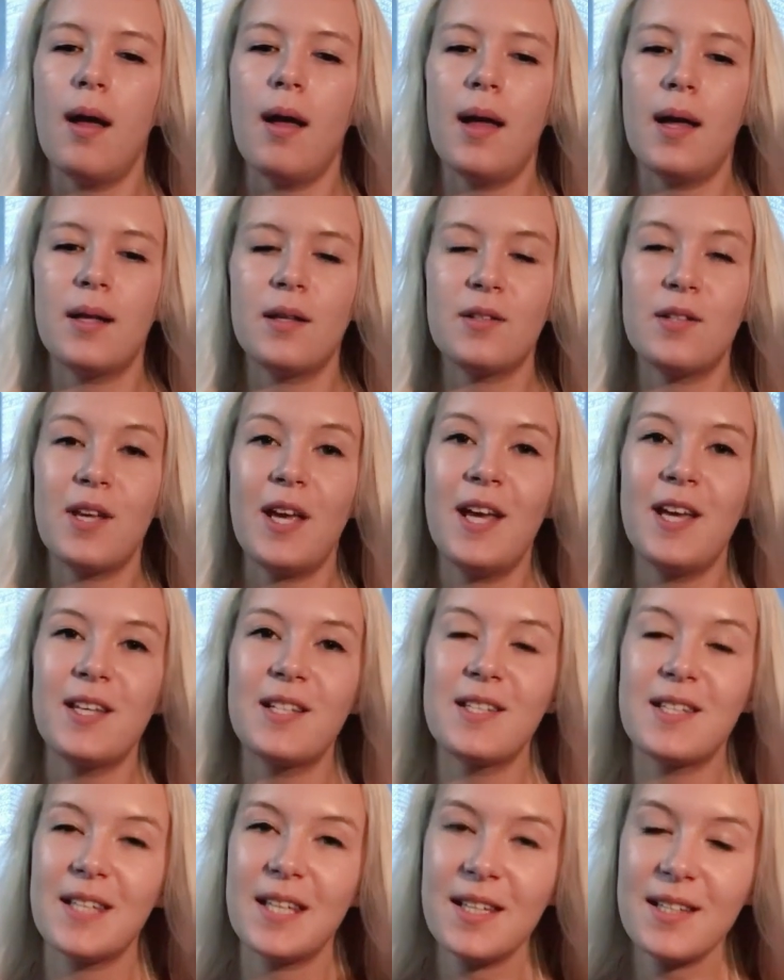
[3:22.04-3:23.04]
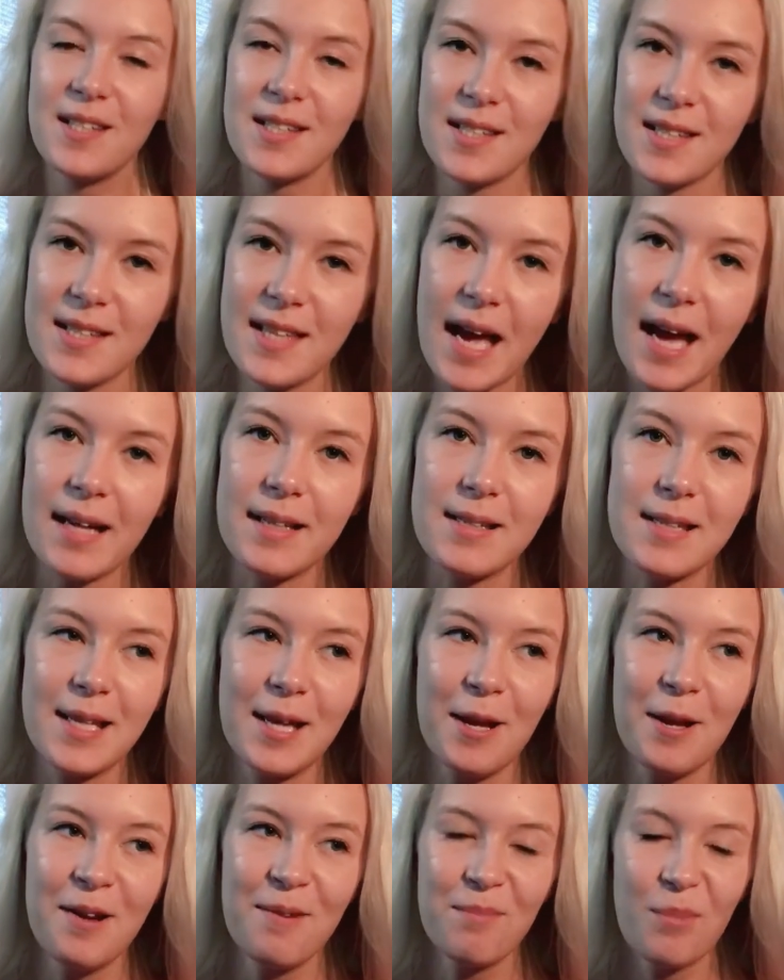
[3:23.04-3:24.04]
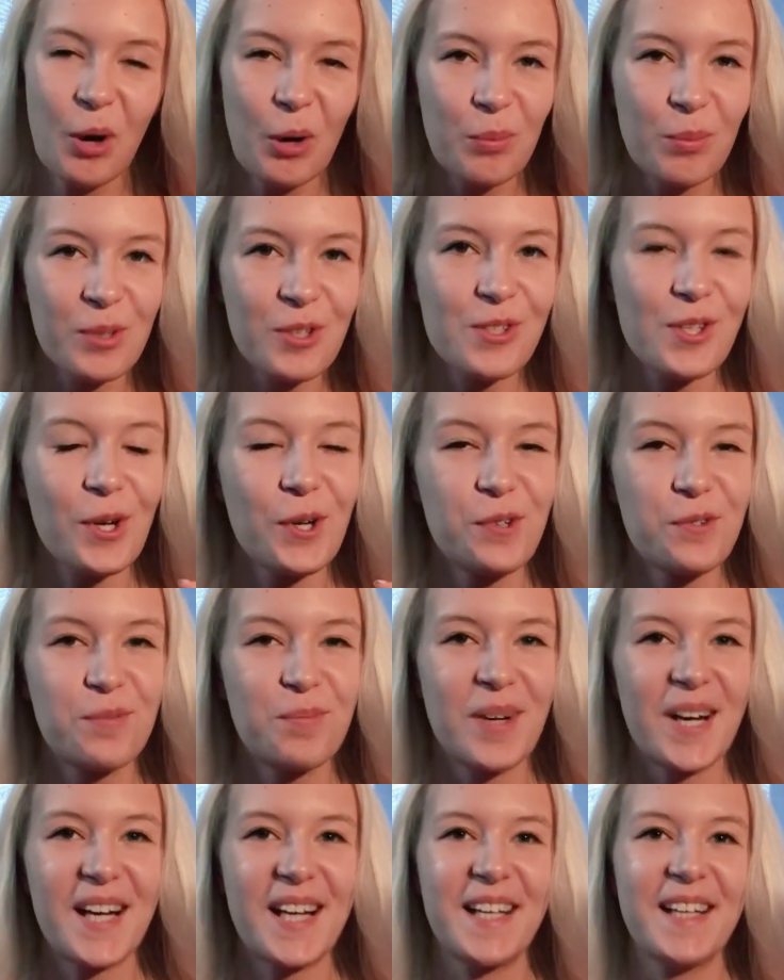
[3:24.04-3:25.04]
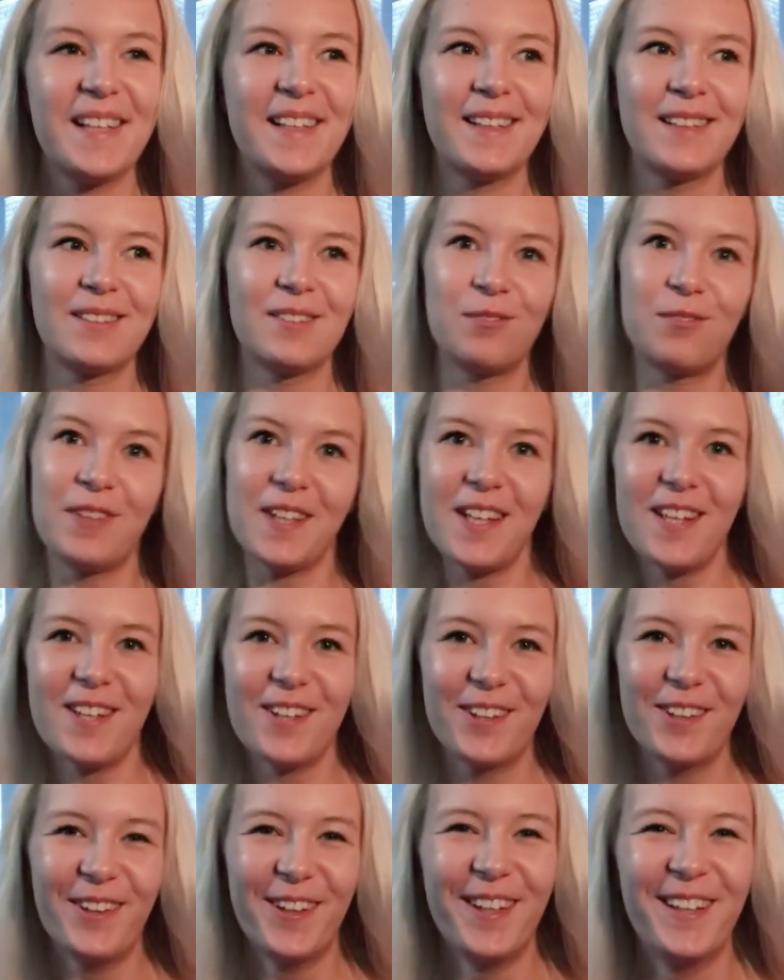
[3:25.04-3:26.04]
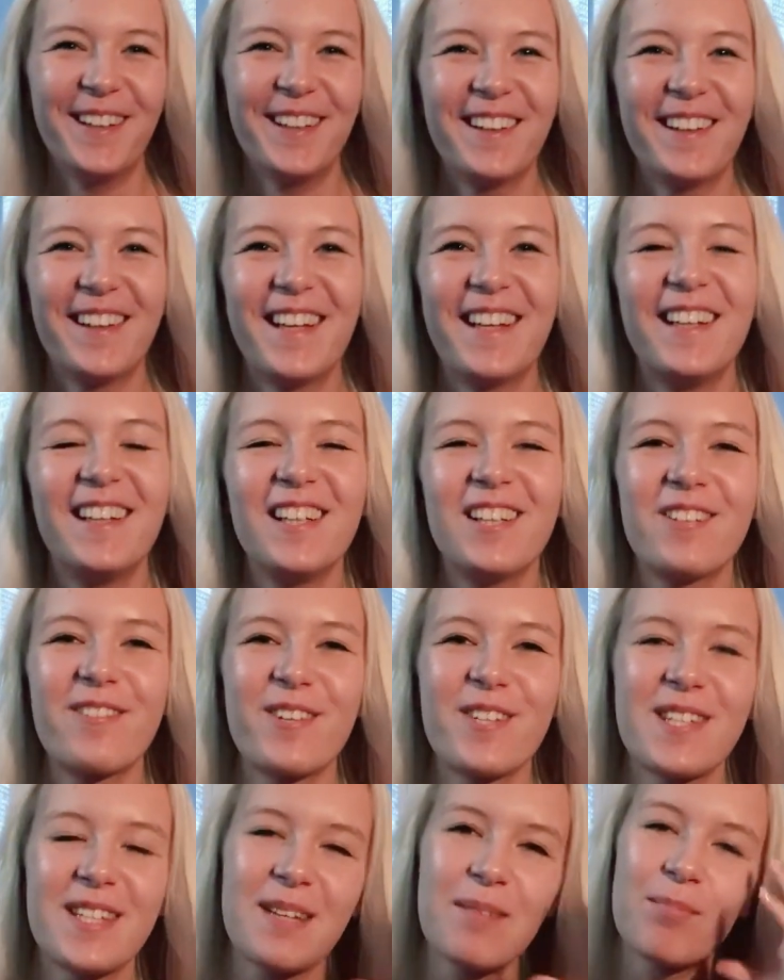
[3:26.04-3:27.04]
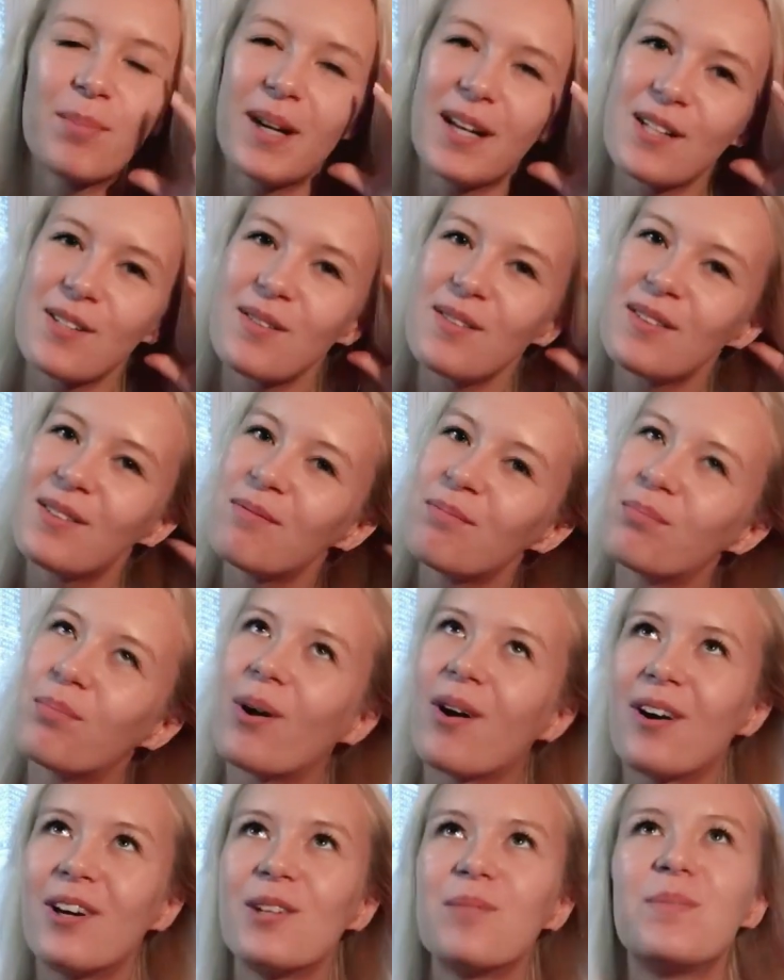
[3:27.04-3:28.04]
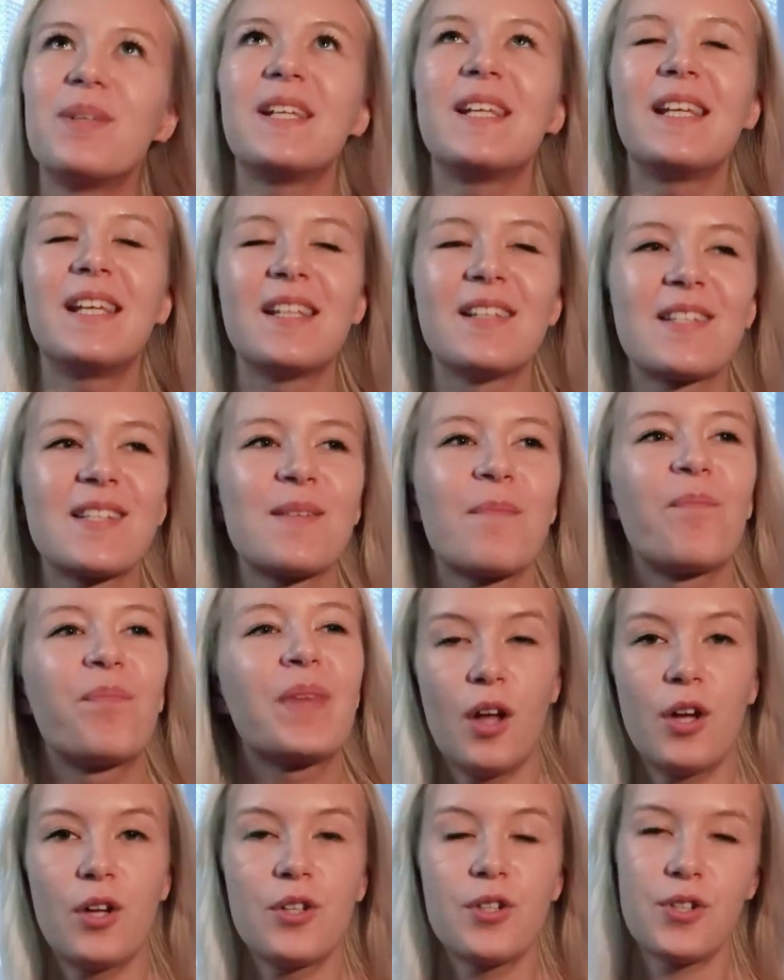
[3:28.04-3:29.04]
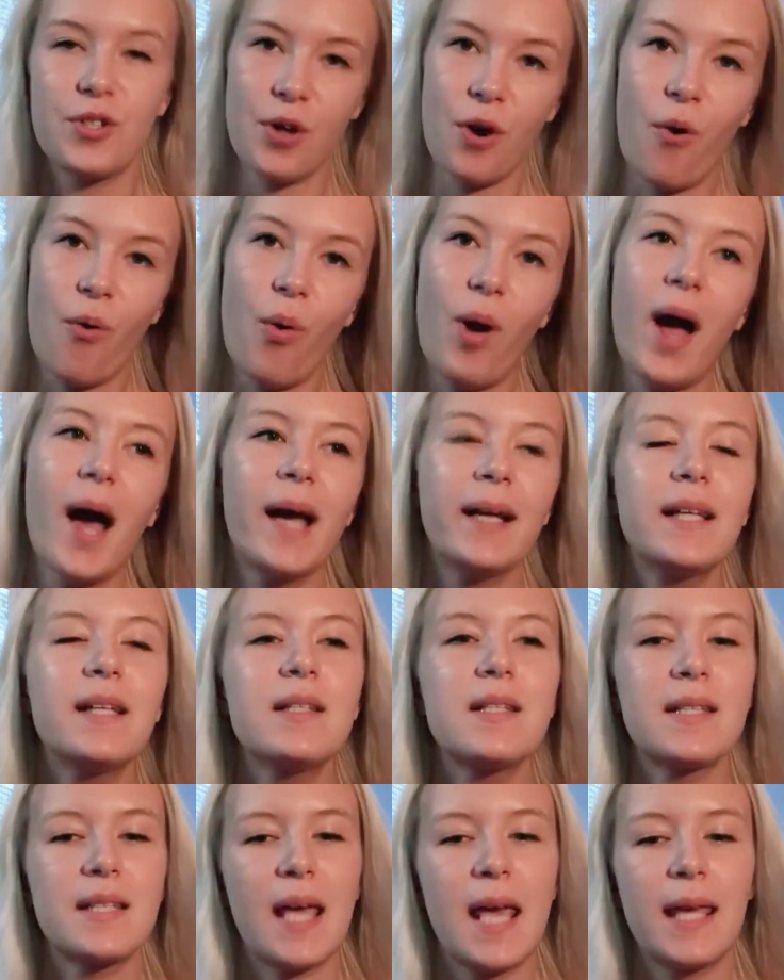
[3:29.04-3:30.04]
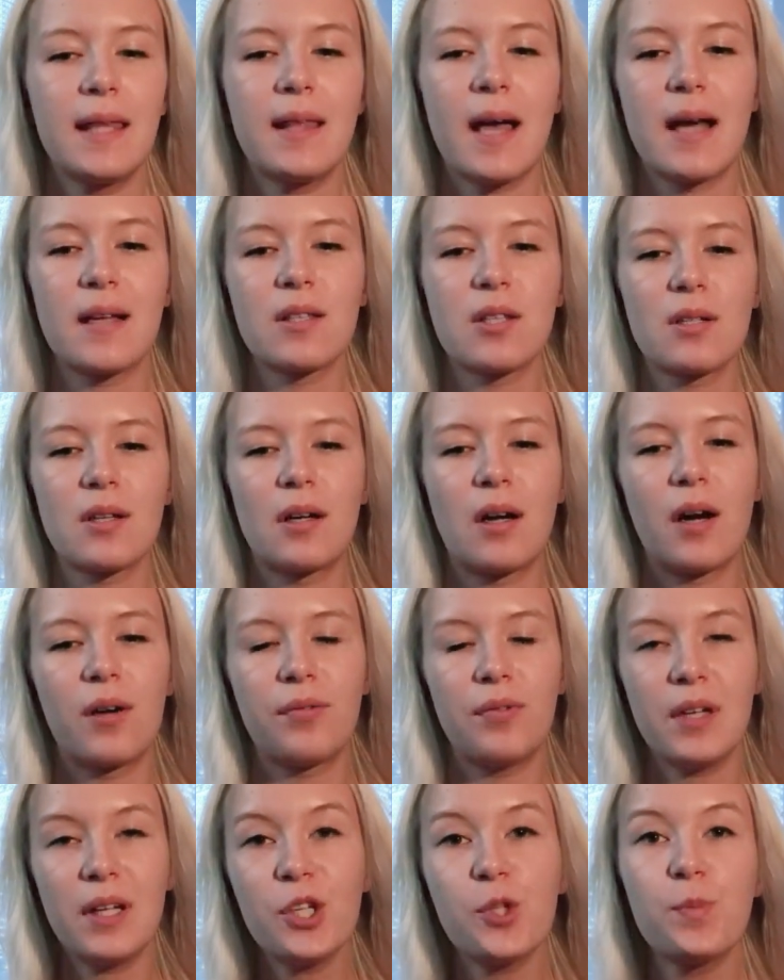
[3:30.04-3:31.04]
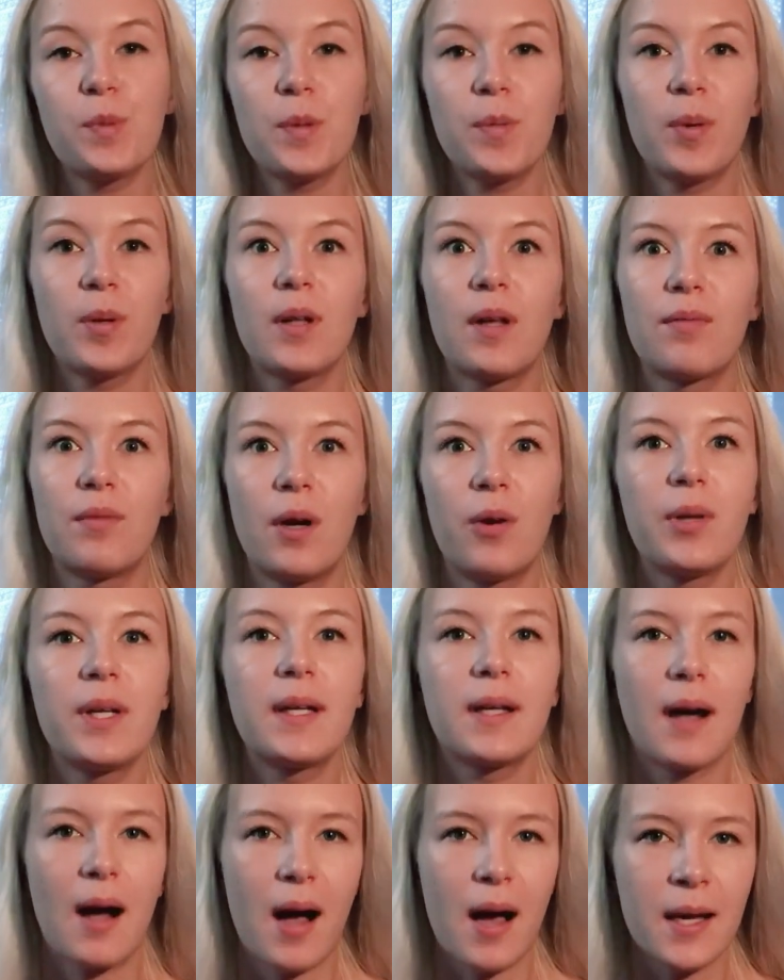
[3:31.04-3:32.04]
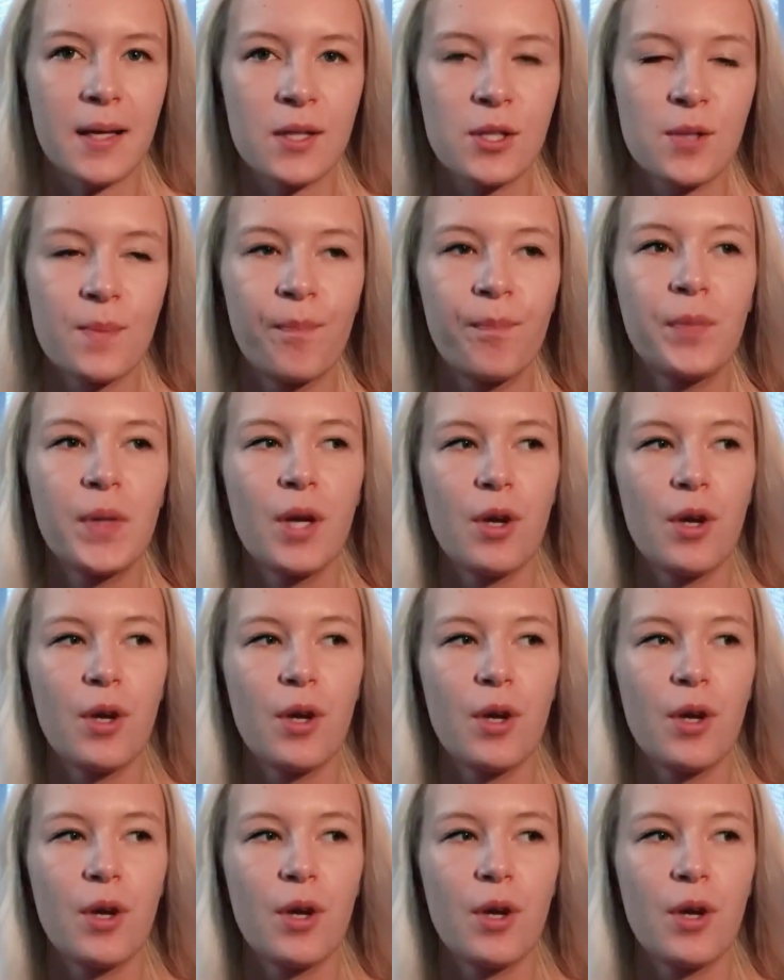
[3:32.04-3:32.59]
and since that moment of my video, the interesting part begins. So I can say that Finnish people are very kind.